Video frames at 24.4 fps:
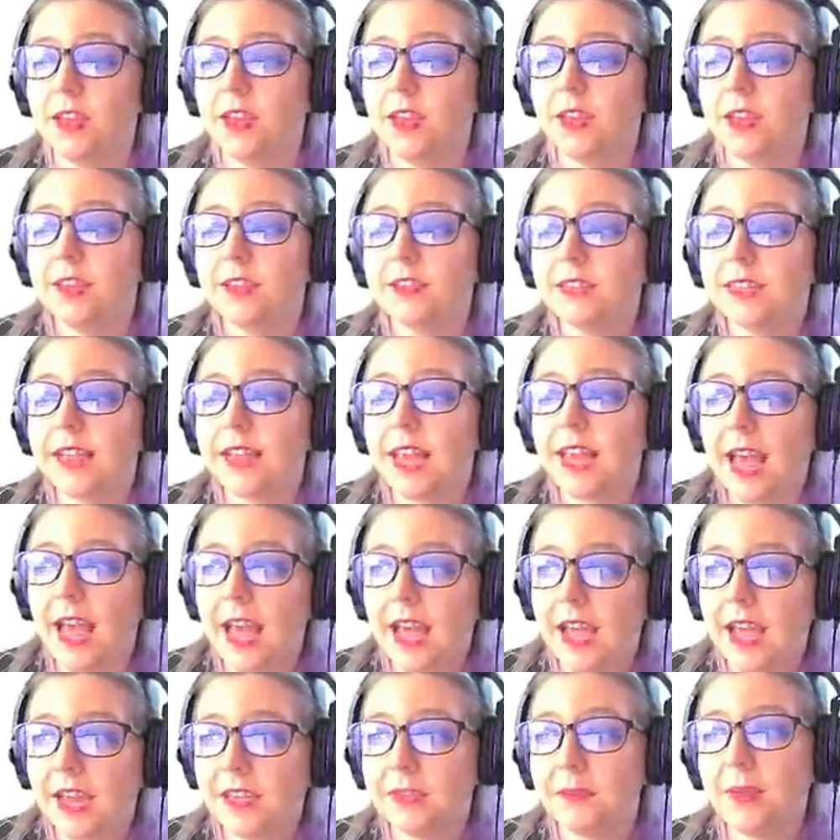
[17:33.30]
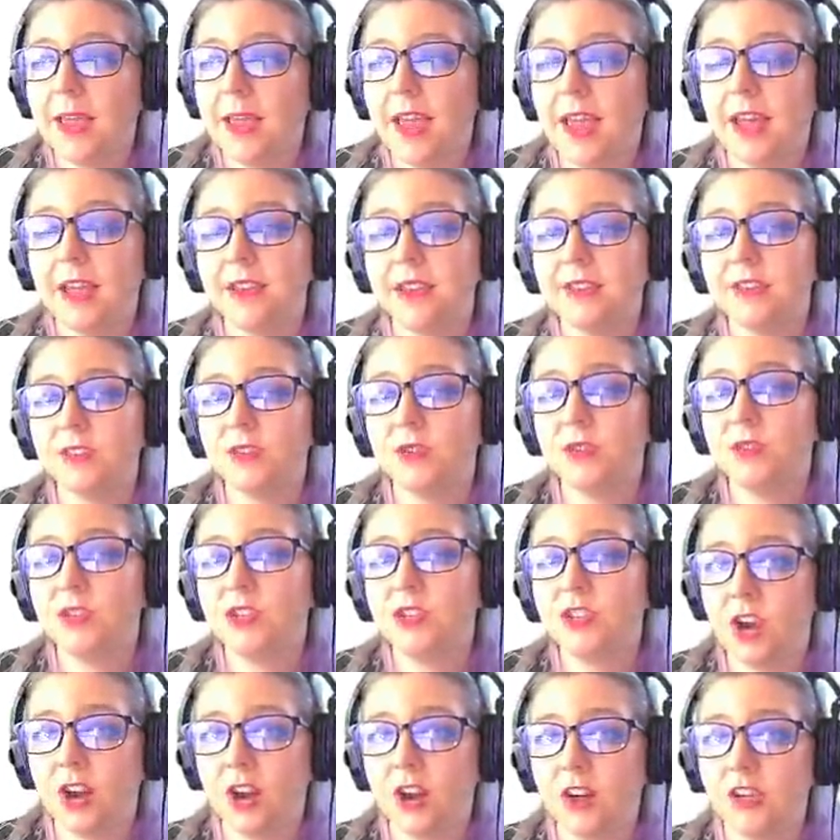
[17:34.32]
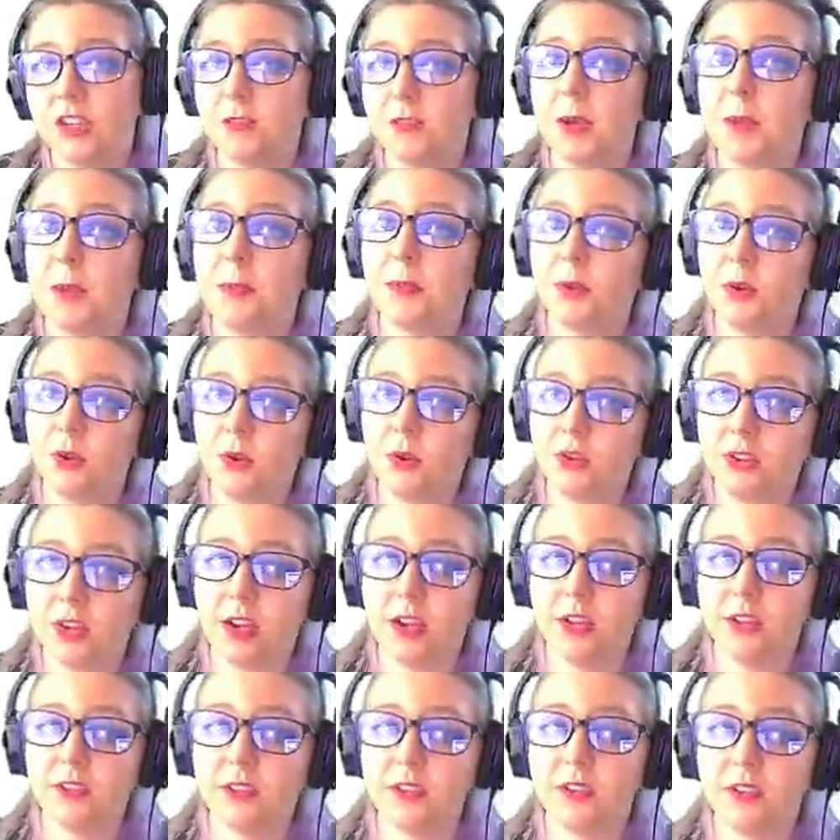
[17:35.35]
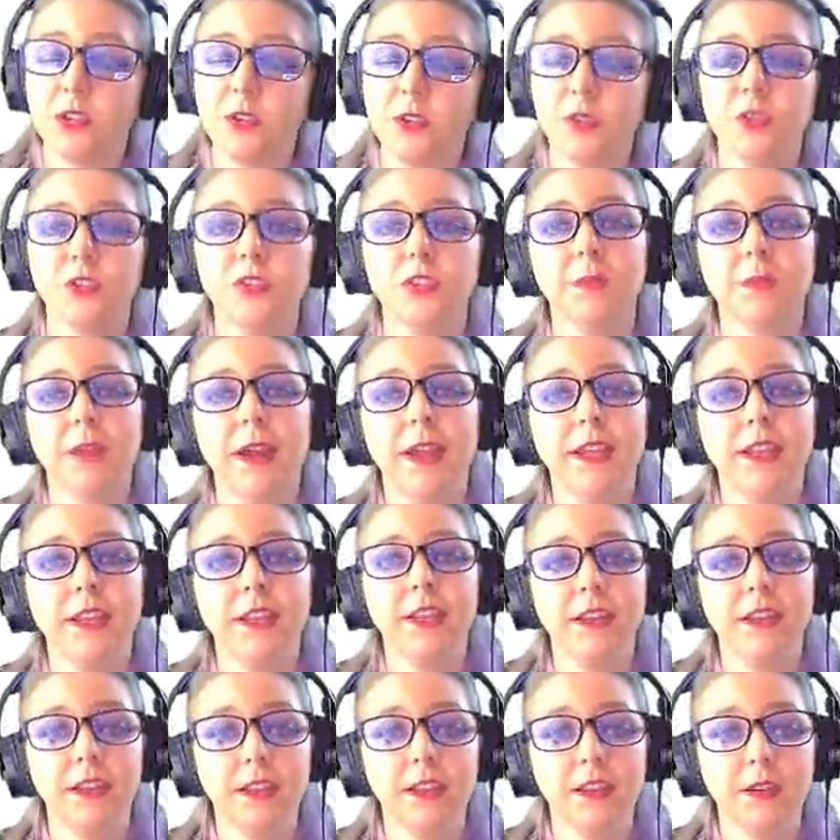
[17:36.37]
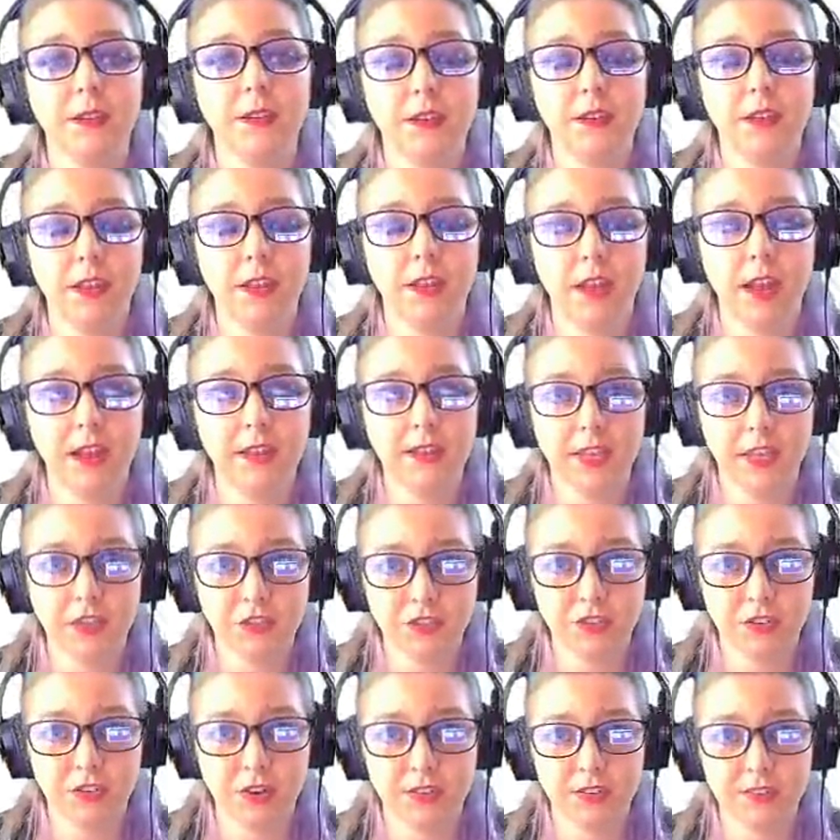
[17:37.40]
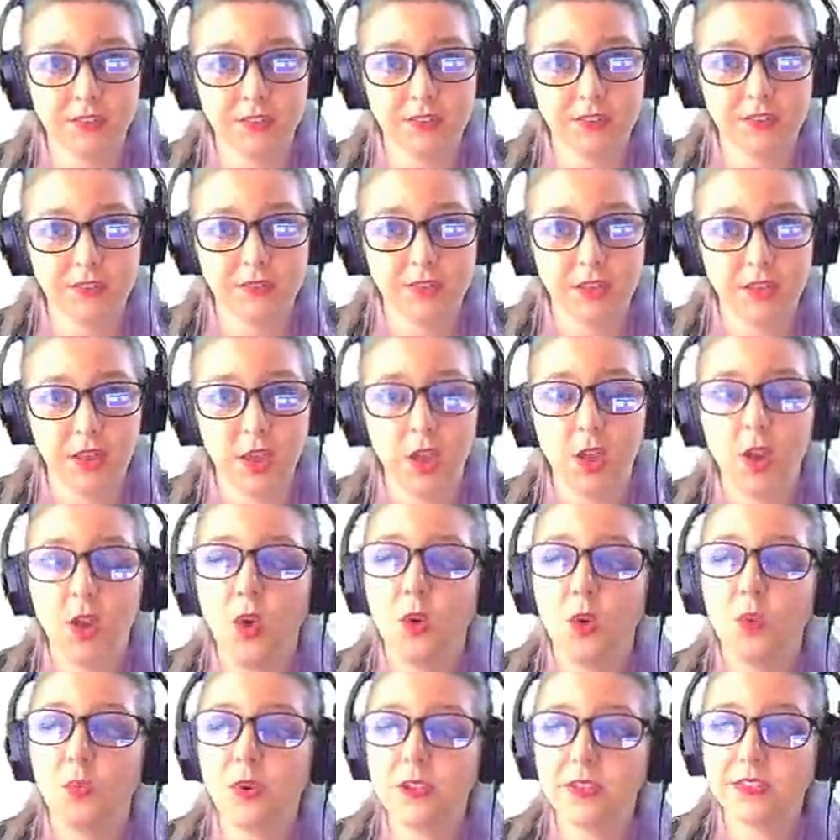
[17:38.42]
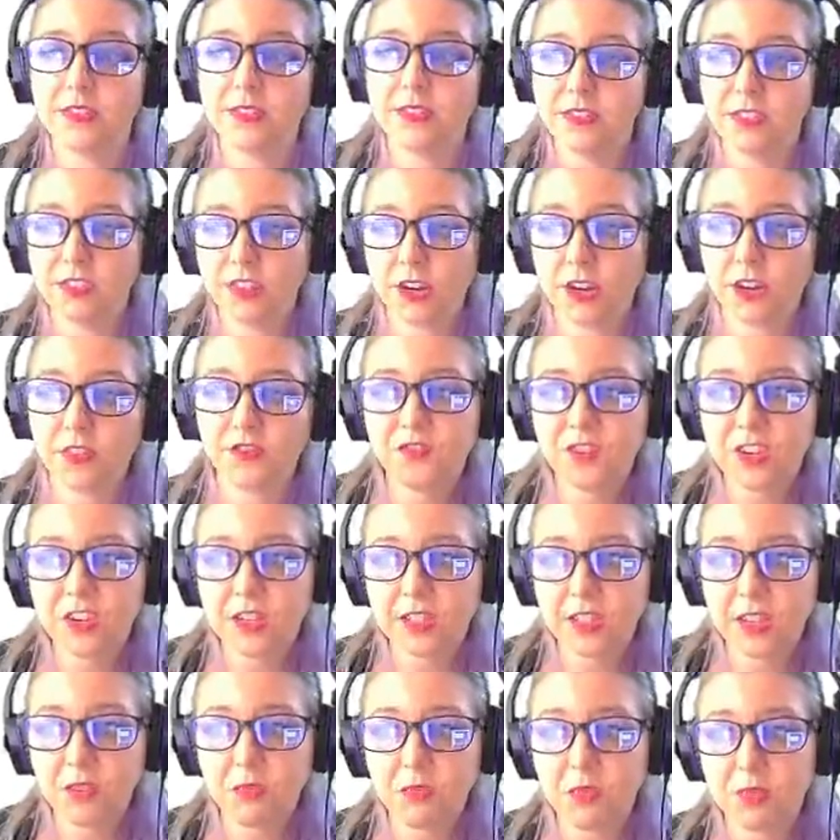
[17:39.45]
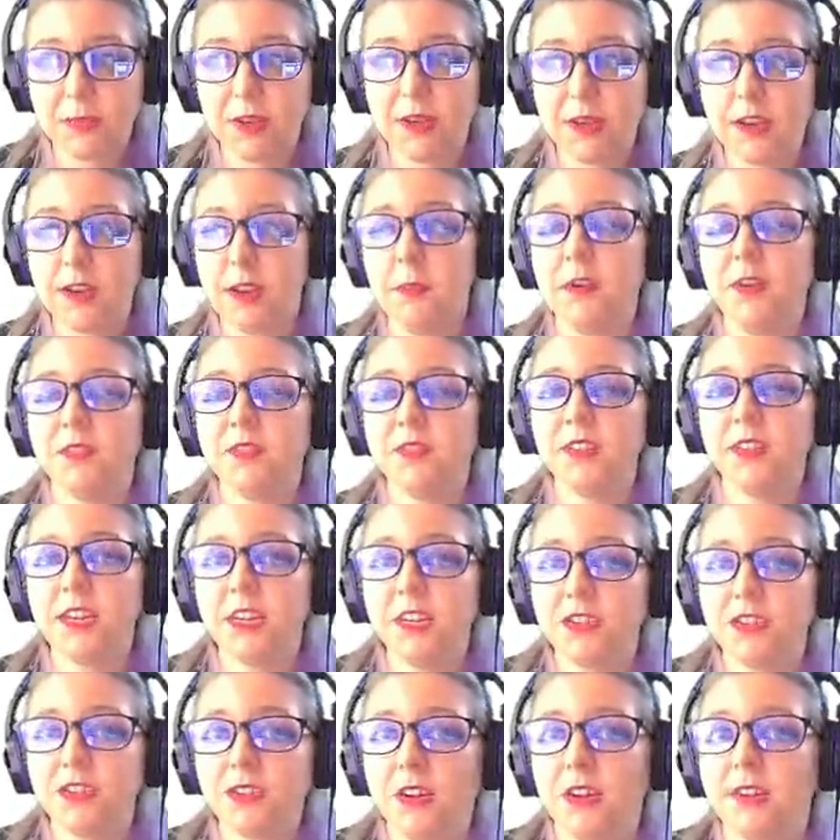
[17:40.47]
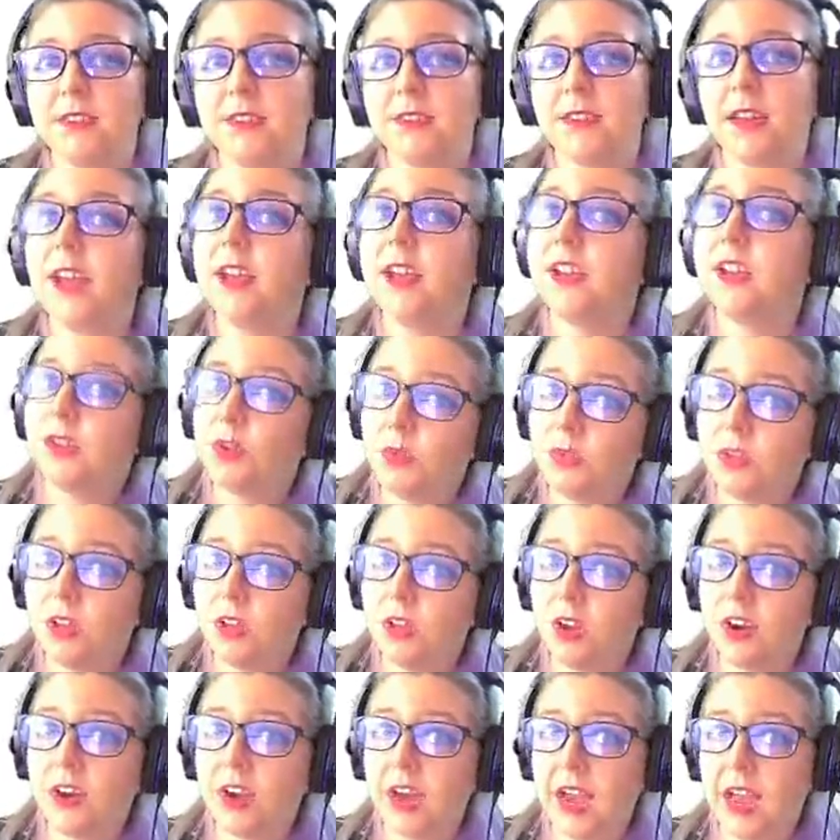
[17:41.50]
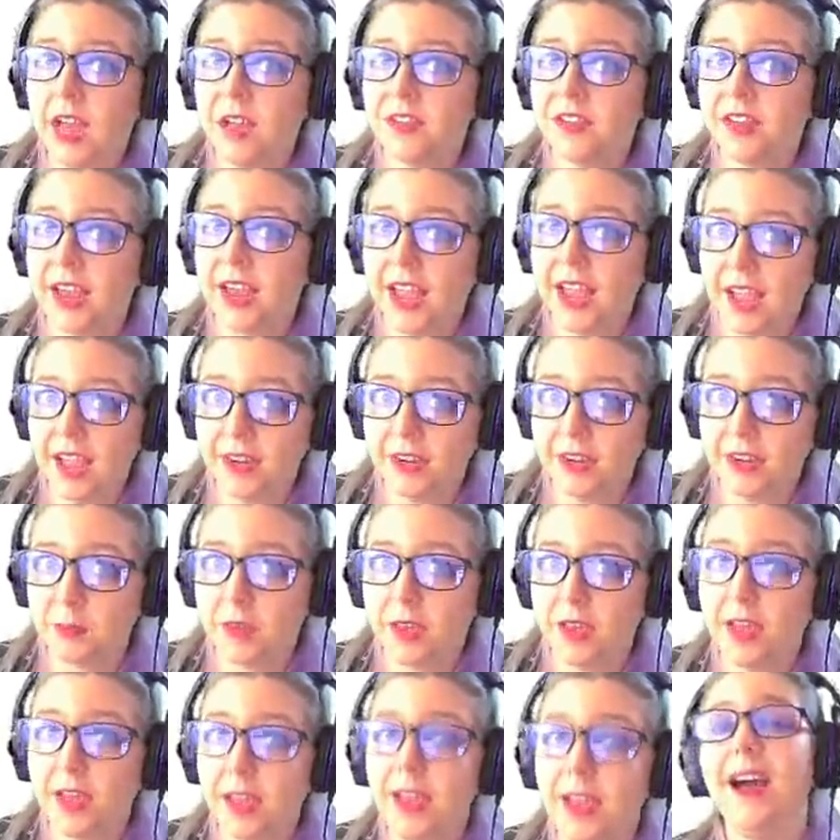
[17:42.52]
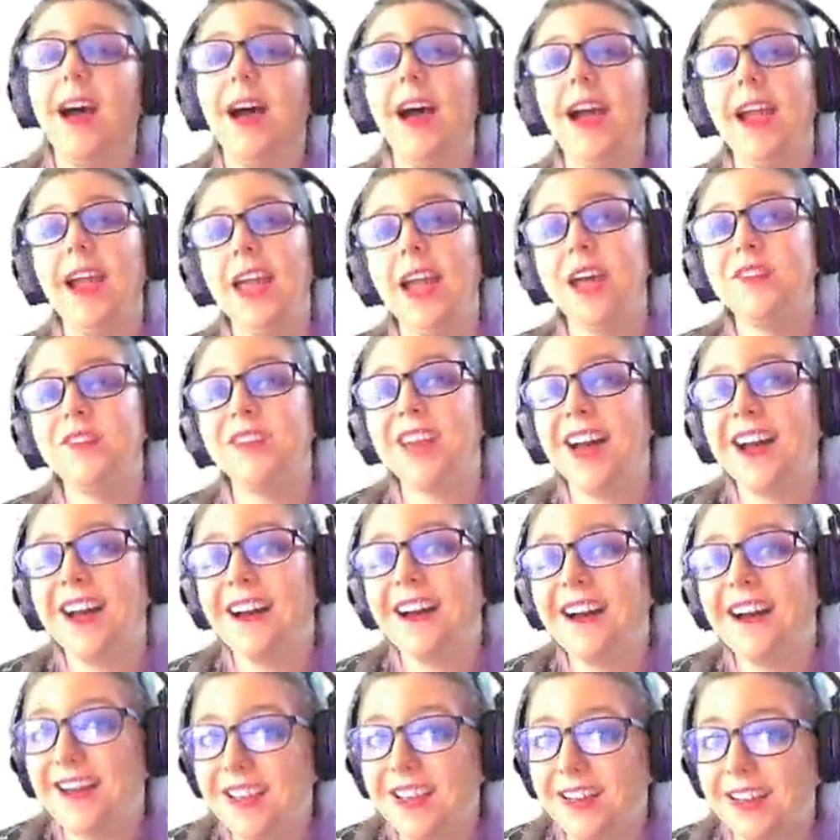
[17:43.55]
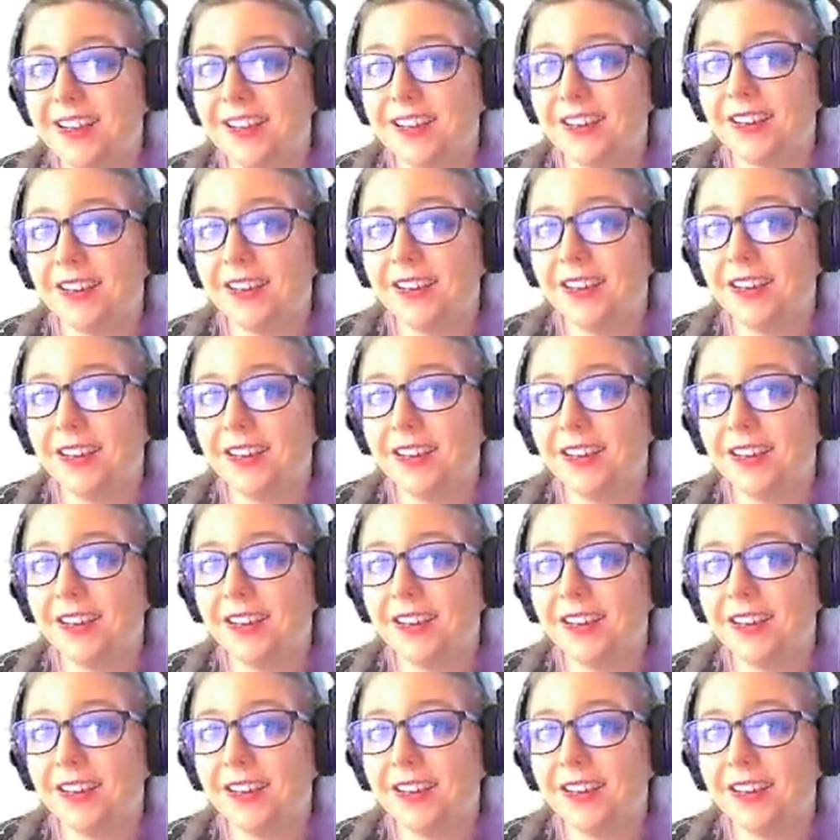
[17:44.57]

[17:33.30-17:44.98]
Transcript: because an atom has no charge. My protons are equal to my electrons. Once I start fiddling with my number of electrons, I no longer have an atom. I have an ion.